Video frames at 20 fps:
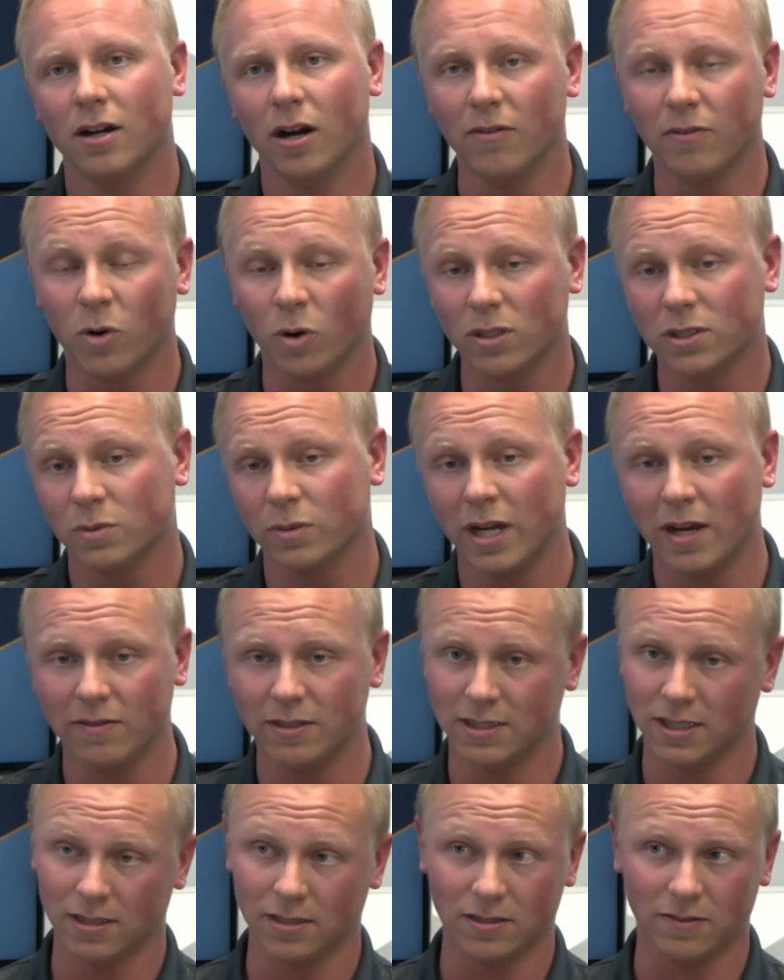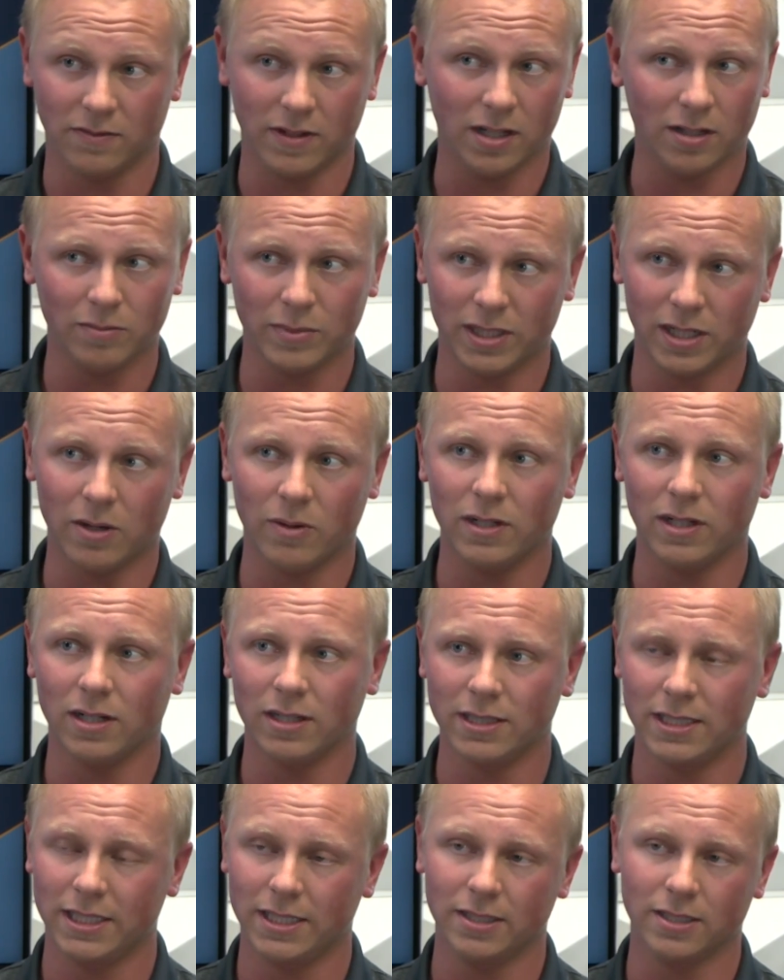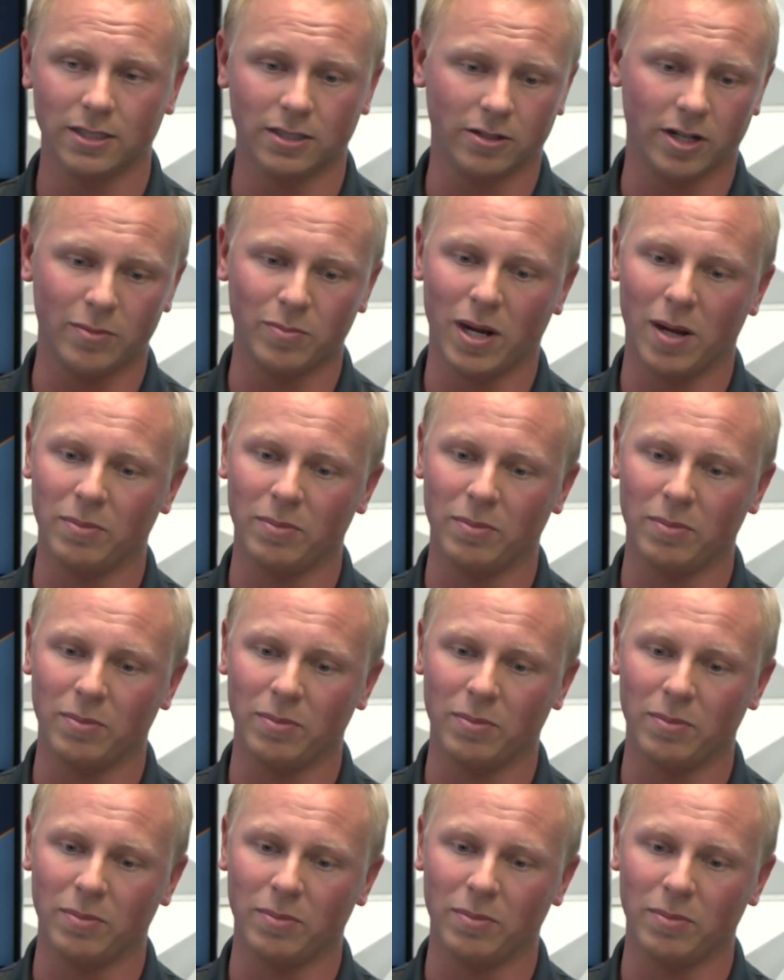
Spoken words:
Of course, we have a ton of development going on here, great